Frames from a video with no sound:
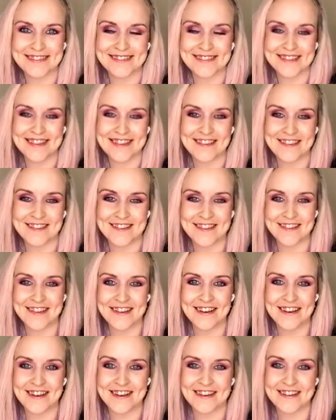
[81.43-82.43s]
Let's just
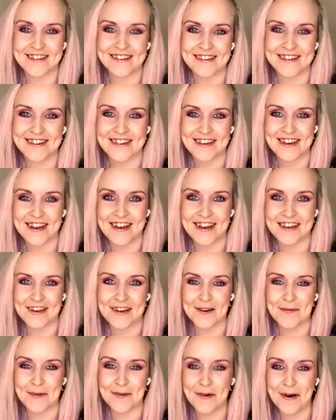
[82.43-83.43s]
hang it
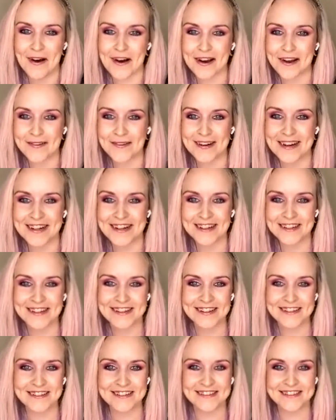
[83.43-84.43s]
up. Oh, hi,
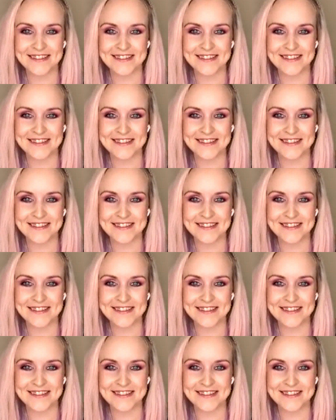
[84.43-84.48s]
Arena.